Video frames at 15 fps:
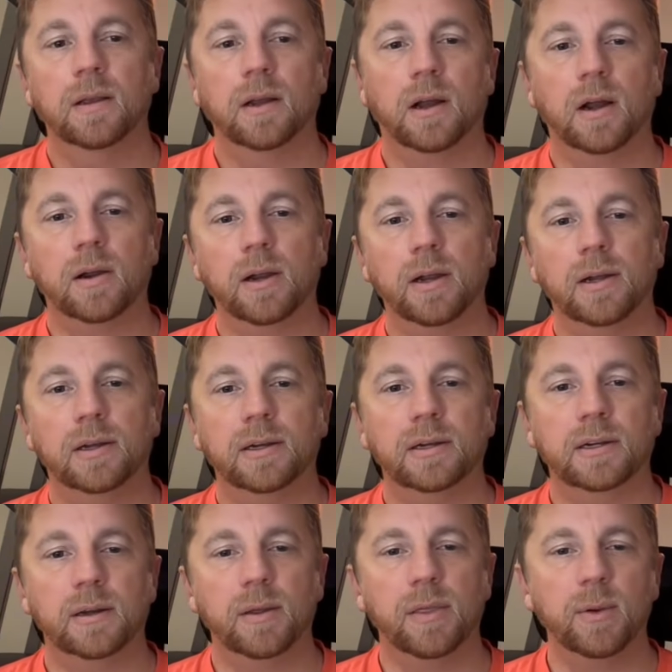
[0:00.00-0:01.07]
All right.
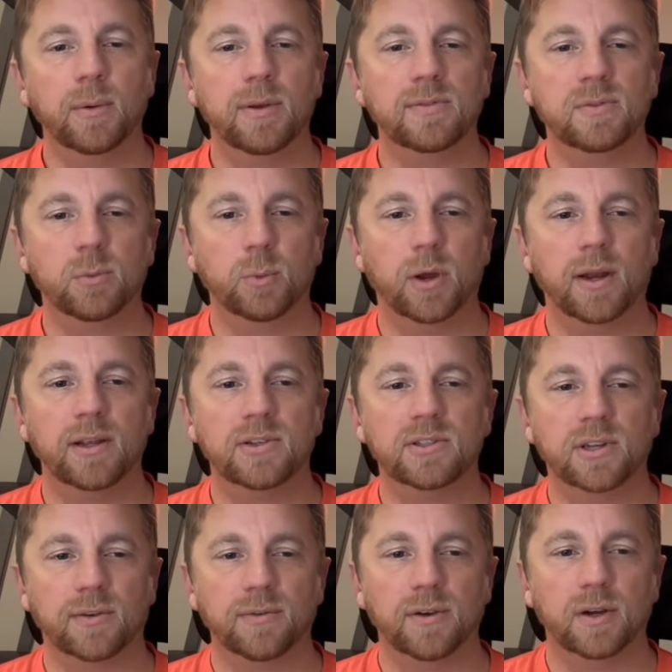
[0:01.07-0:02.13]
I think we have some wedding
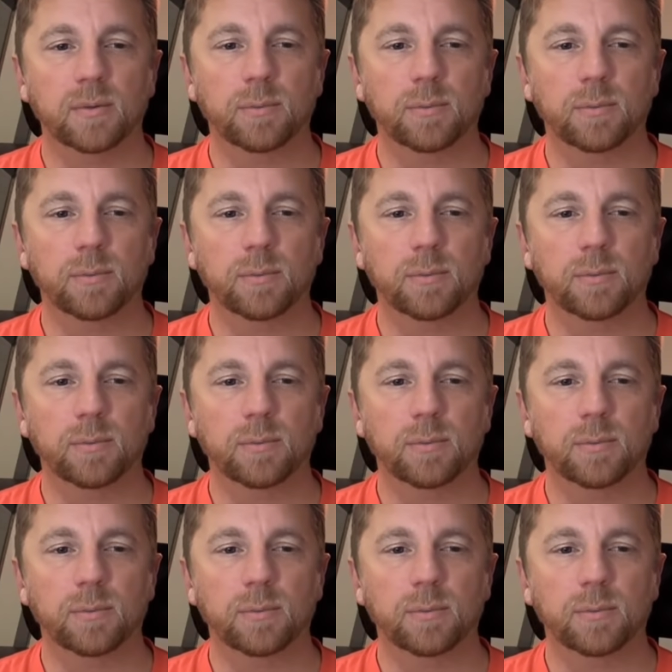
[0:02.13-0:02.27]
stuff here.